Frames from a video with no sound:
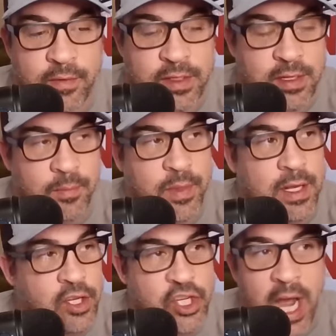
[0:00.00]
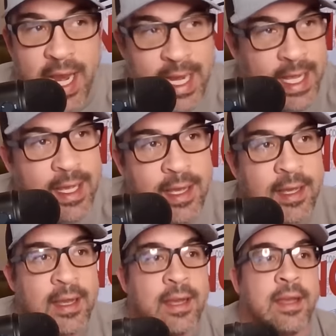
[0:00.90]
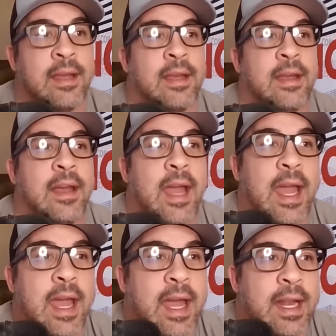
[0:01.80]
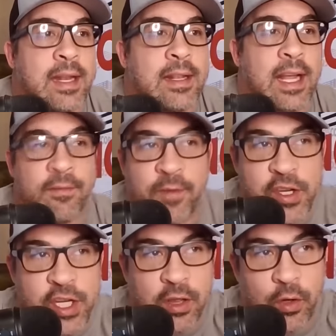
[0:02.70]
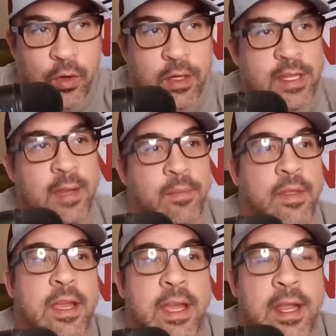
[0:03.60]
a something shiny and like a fishing lure type thing.